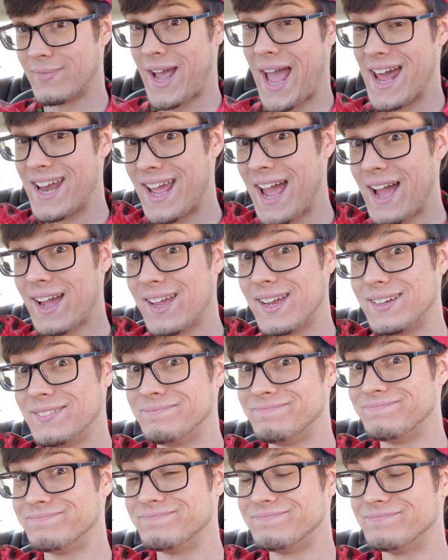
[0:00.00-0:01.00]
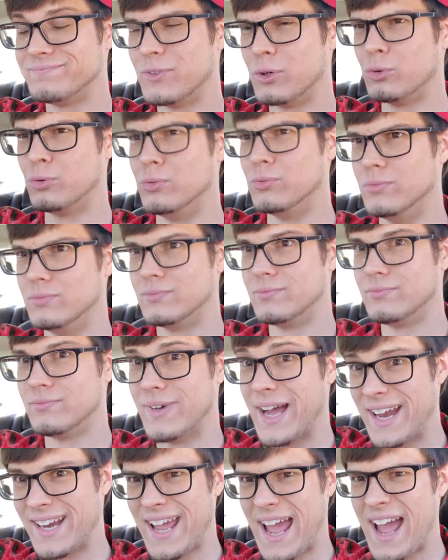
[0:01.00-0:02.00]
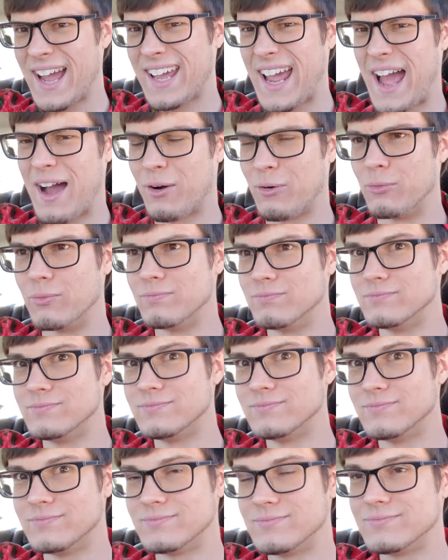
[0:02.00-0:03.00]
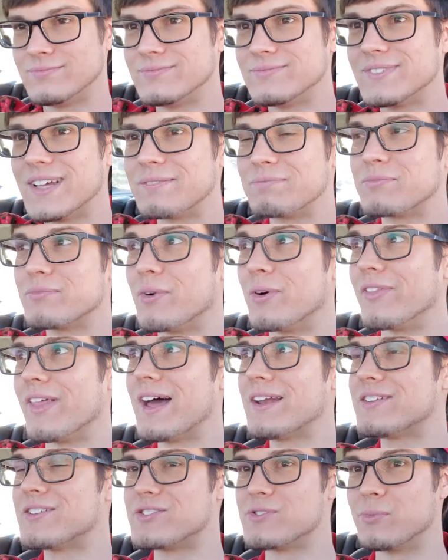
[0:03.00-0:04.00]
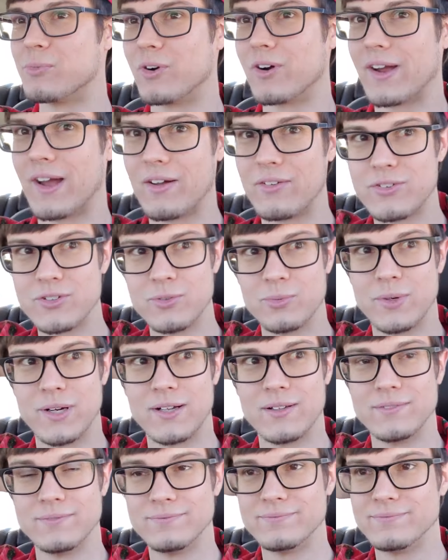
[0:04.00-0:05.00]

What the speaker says: Hatty hacking. Hatty hack. Ow. That doesn't work out too well.